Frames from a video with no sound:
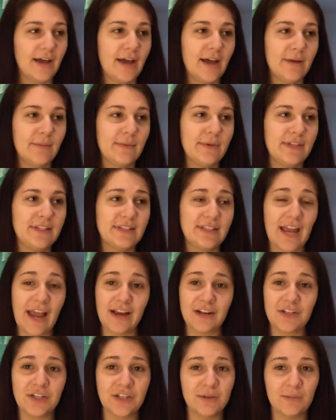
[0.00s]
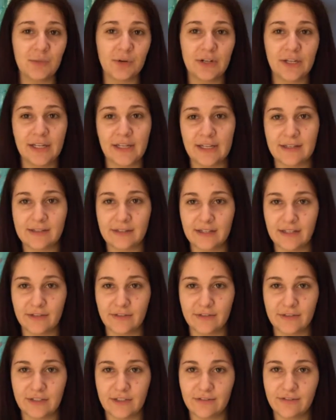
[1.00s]
It's actually pretty easy
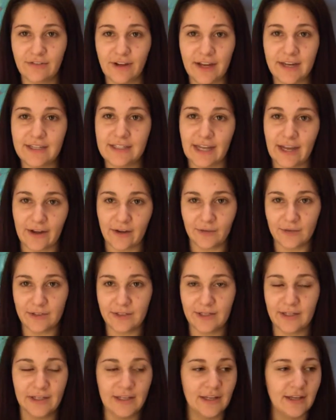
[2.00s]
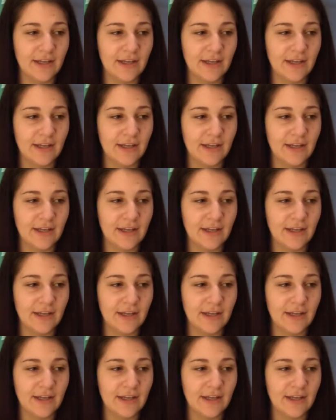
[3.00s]
to find out.